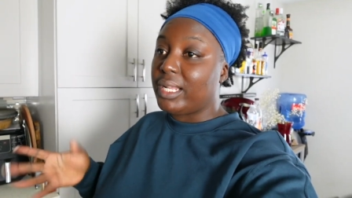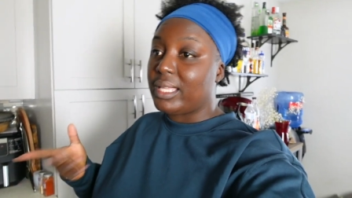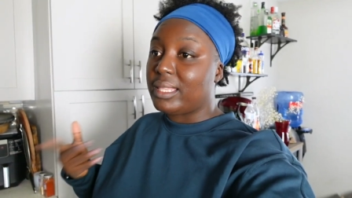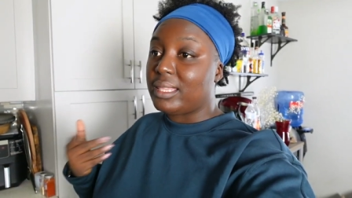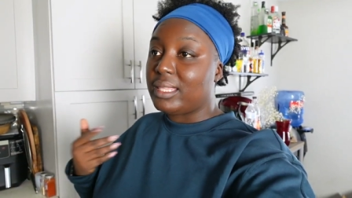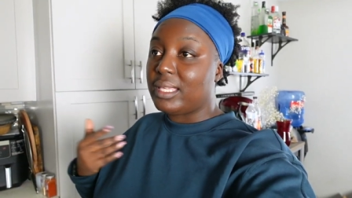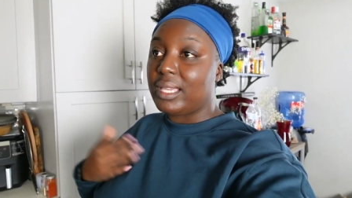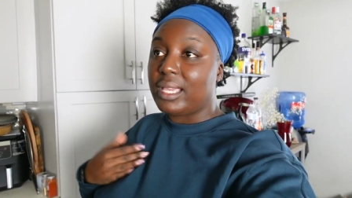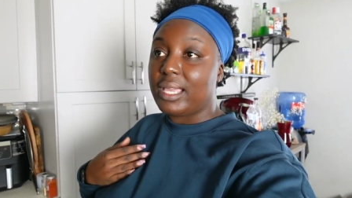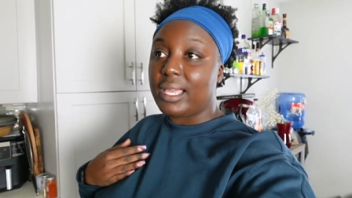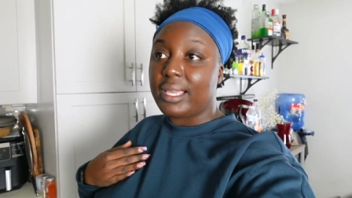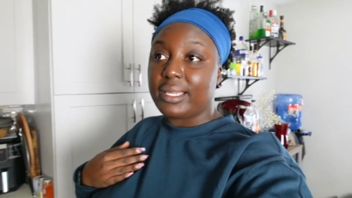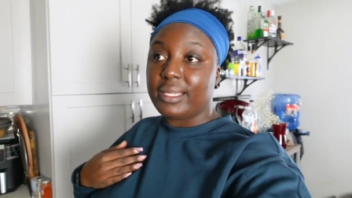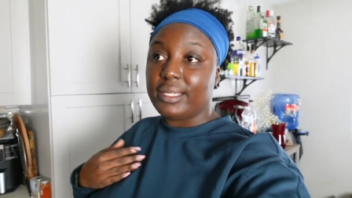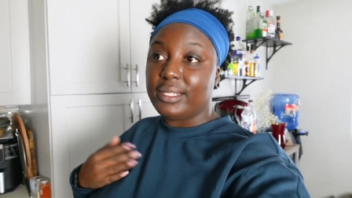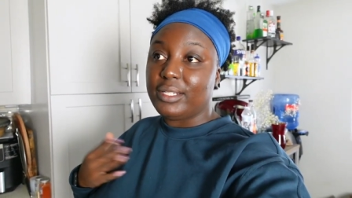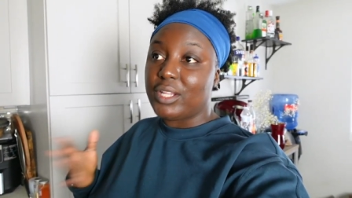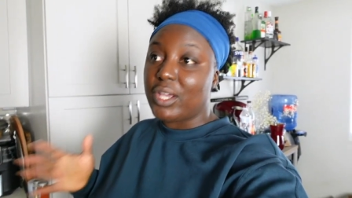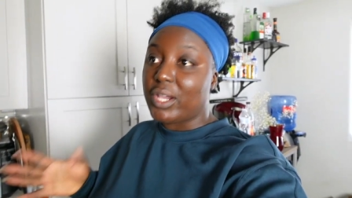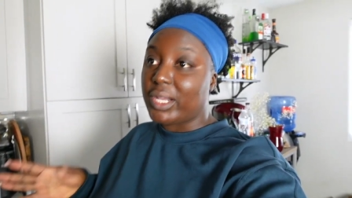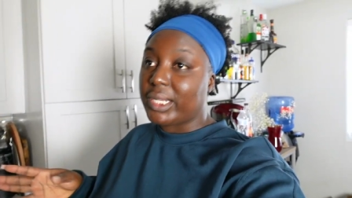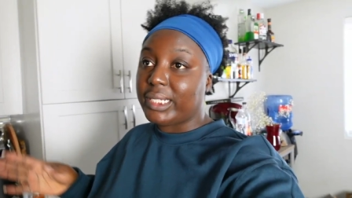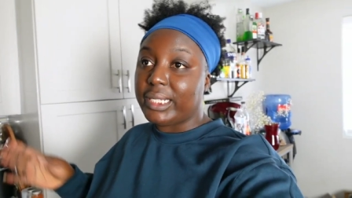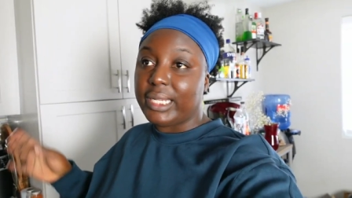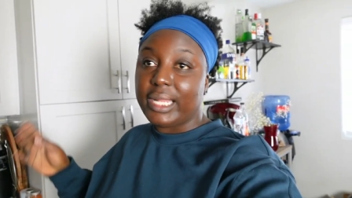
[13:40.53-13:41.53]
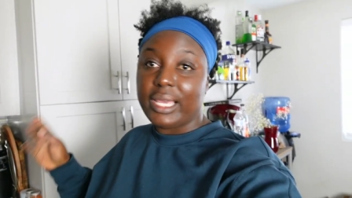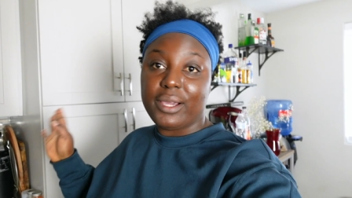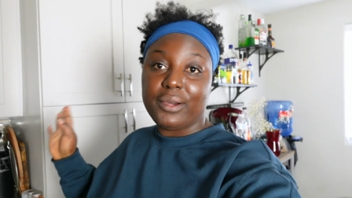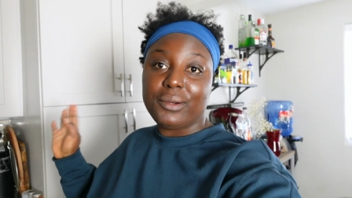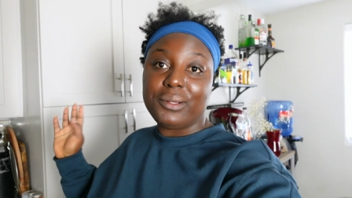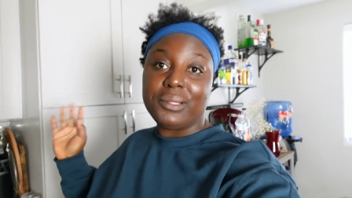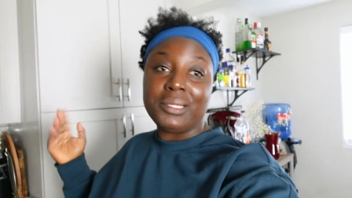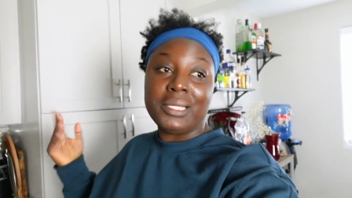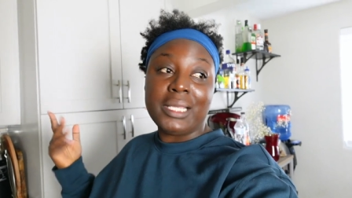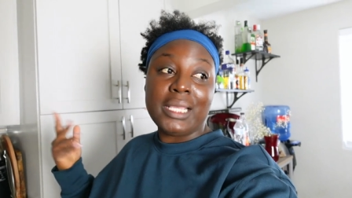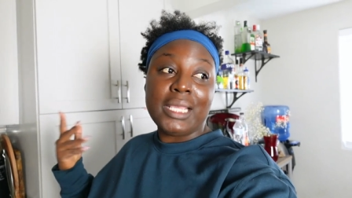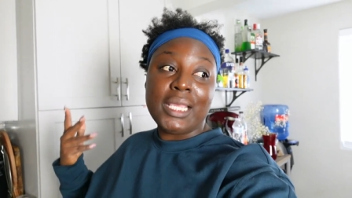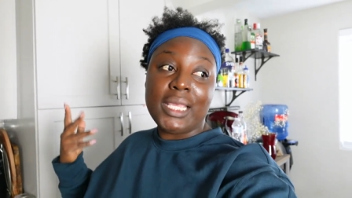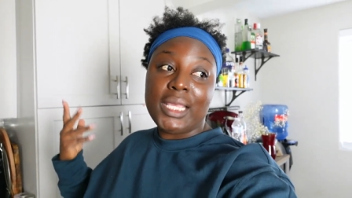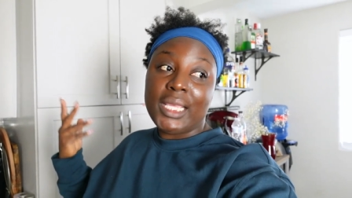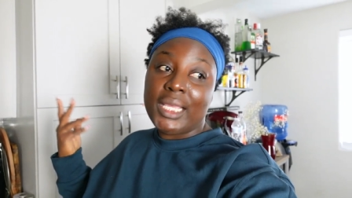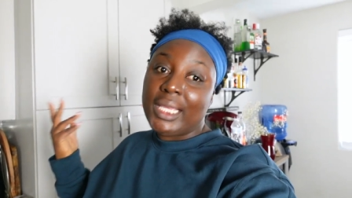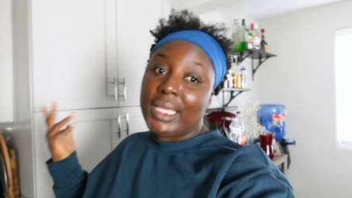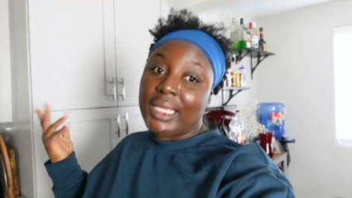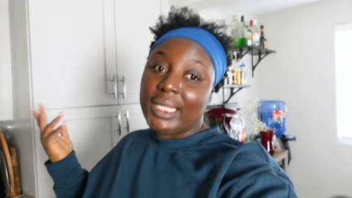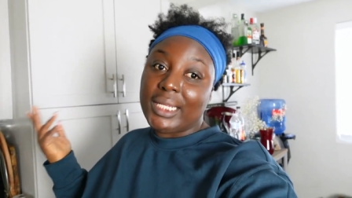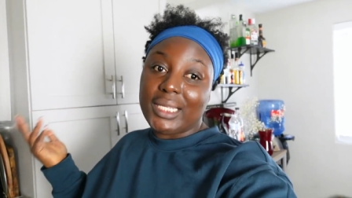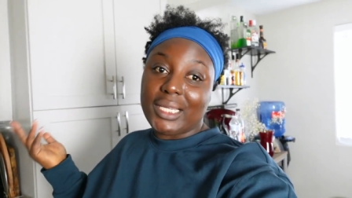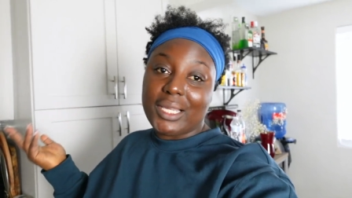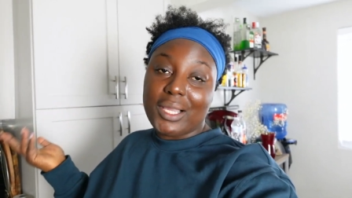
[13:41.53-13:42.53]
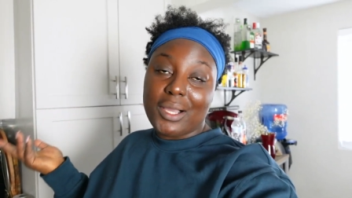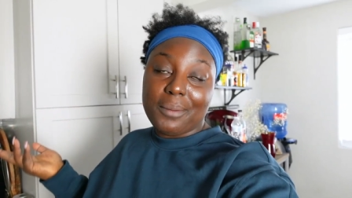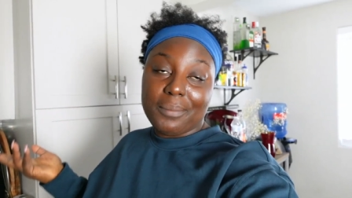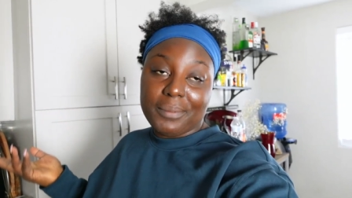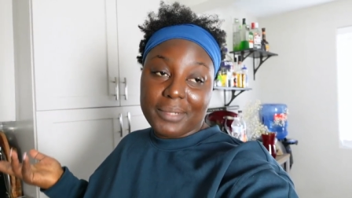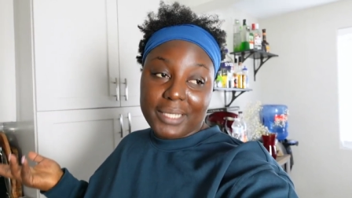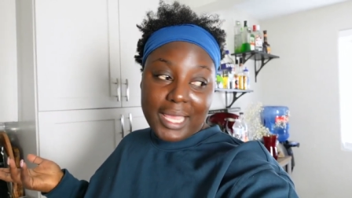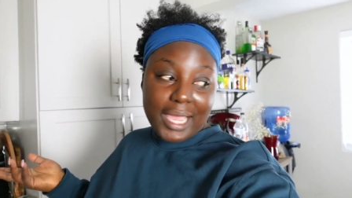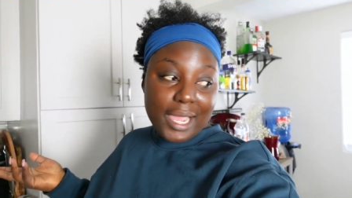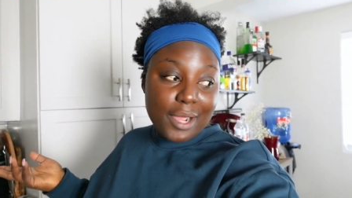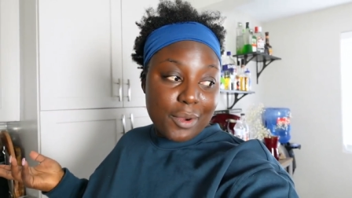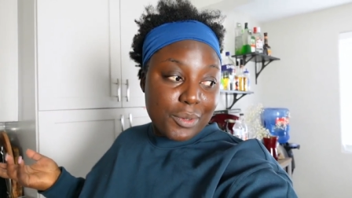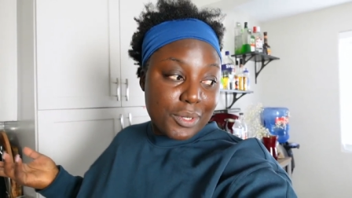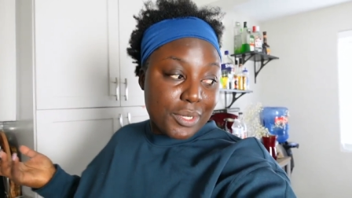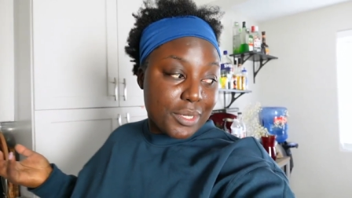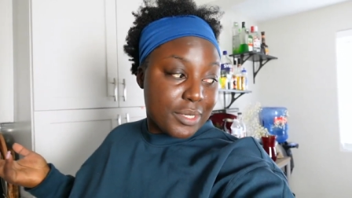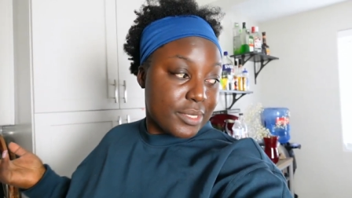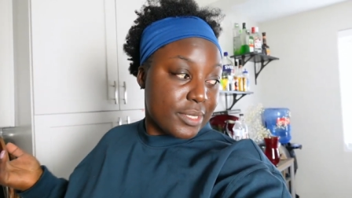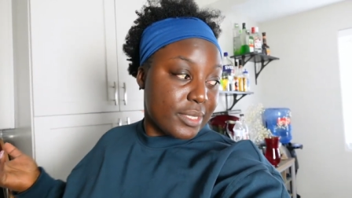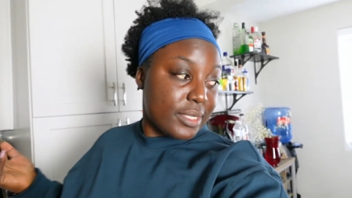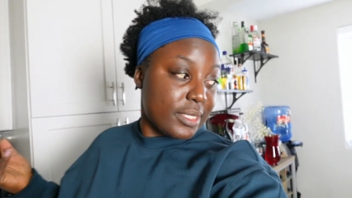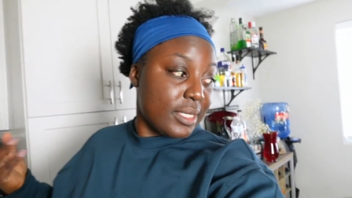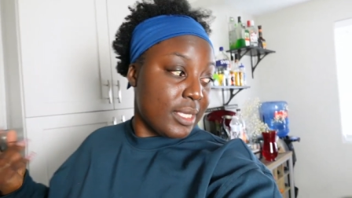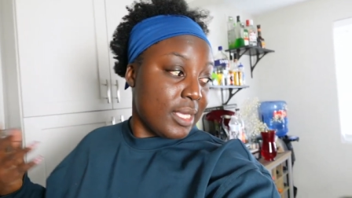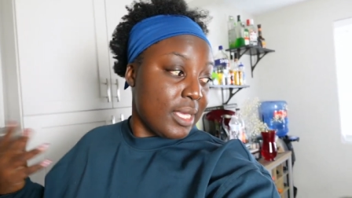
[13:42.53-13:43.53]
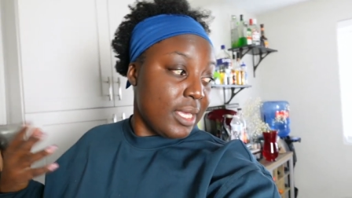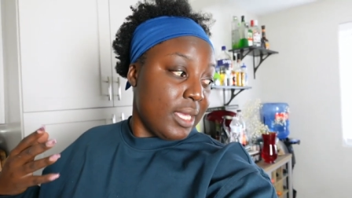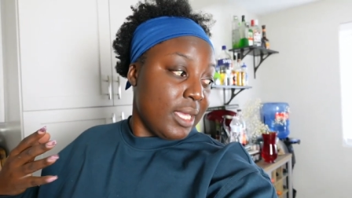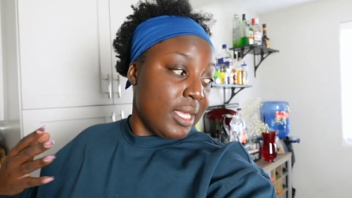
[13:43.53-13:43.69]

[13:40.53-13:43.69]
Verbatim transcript: I think I can knock it out in a couple hours.